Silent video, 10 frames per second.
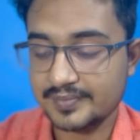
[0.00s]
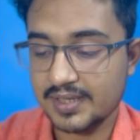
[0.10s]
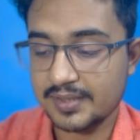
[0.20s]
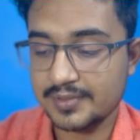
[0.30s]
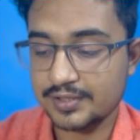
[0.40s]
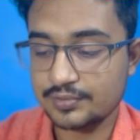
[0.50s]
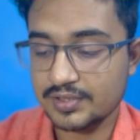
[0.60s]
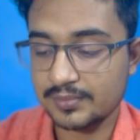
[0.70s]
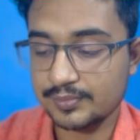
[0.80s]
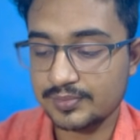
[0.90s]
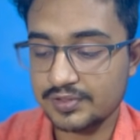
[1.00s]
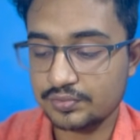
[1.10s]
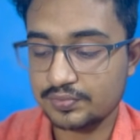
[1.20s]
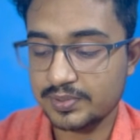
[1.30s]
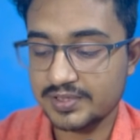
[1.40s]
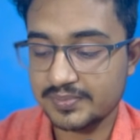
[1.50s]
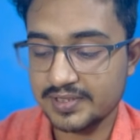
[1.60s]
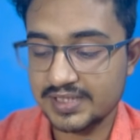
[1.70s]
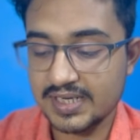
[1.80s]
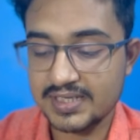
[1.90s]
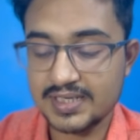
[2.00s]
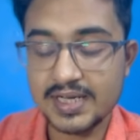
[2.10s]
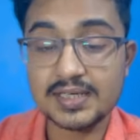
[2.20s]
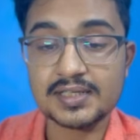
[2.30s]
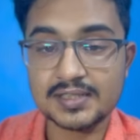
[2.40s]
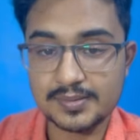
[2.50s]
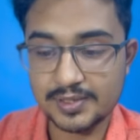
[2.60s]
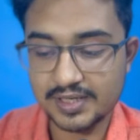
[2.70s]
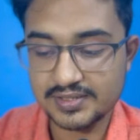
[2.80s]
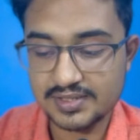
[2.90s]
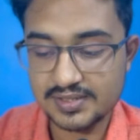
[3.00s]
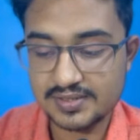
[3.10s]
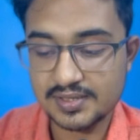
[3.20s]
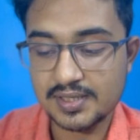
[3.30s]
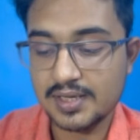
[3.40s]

Coming to some of the super specialty and other branches,